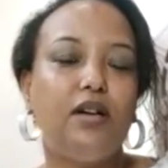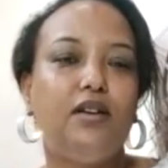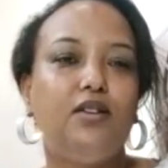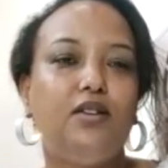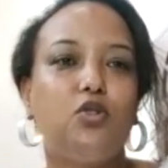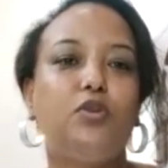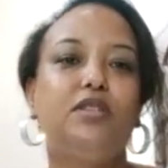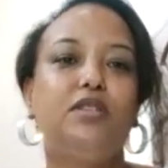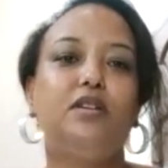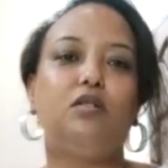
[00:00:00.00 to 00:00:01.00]
So we
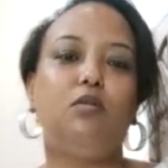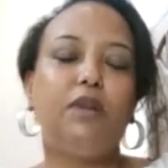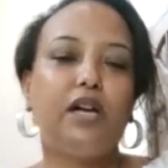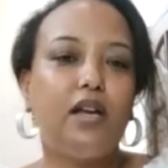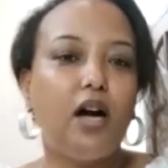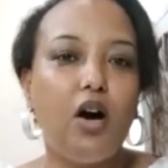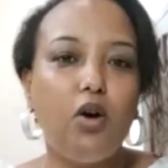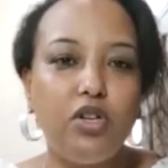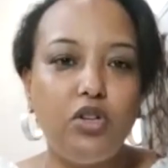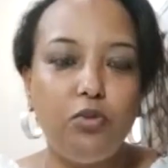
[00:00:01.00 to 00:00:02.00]
said, oh my God, how
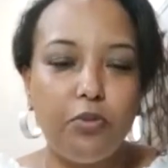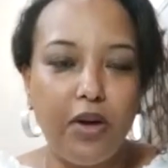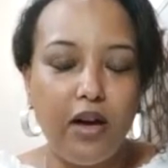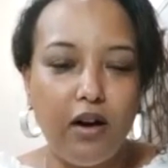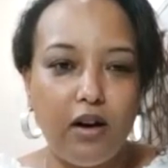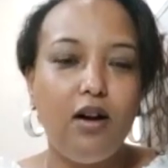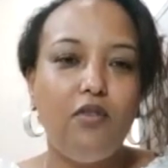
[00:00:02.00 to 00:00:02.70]
do you prepare